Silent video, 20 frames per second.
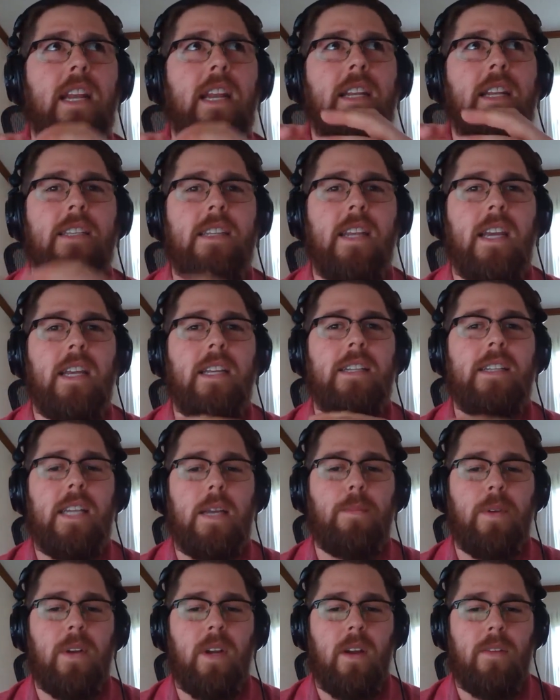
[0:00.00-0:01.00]
dig
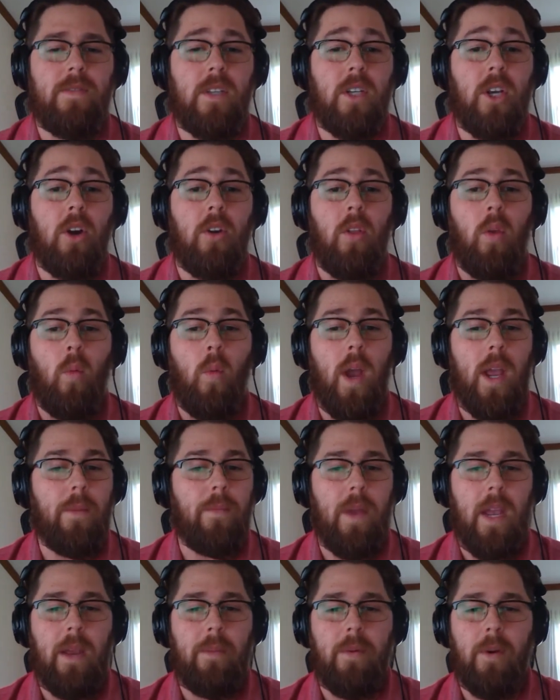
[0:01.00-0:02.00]
deep enough to go to the white
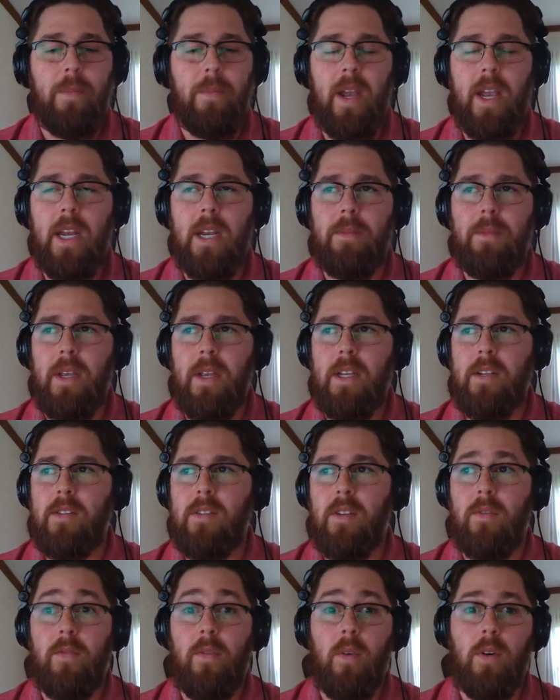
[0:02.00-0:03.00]
paper by any means.
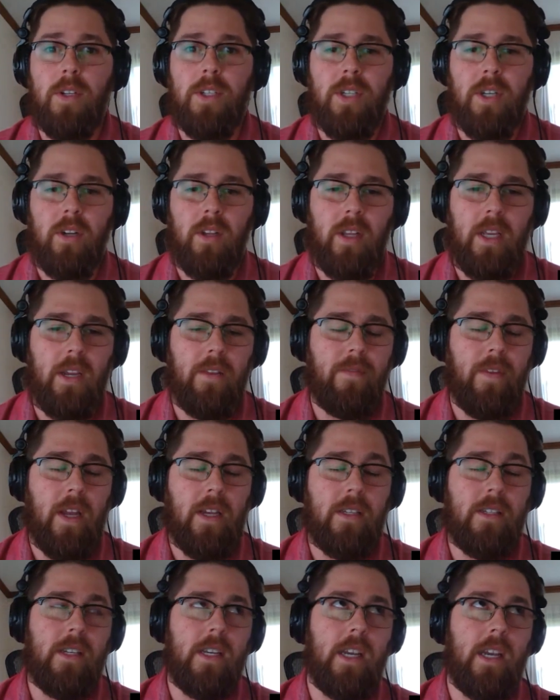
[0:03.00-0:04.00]
Unfortunately, if I
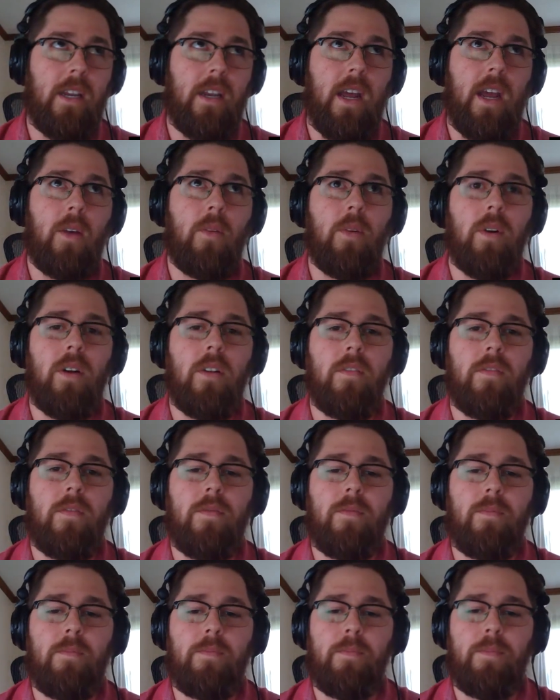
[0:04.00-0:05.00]
did, I would have
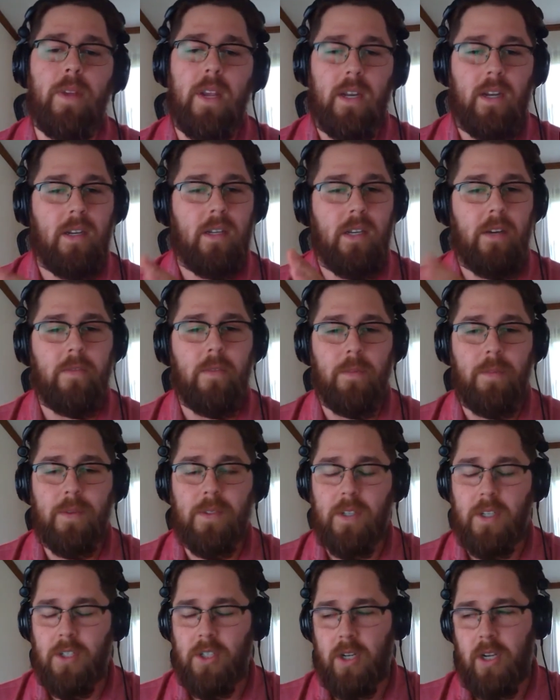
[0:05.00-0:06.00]
been in a different
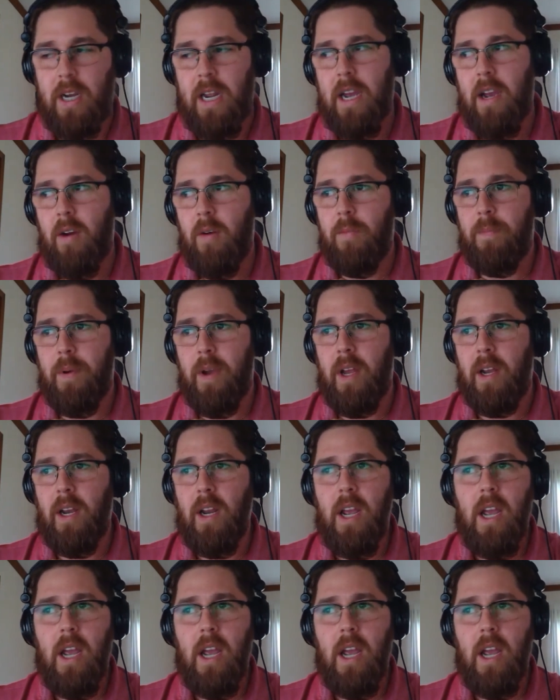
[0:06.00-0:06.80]
position now. But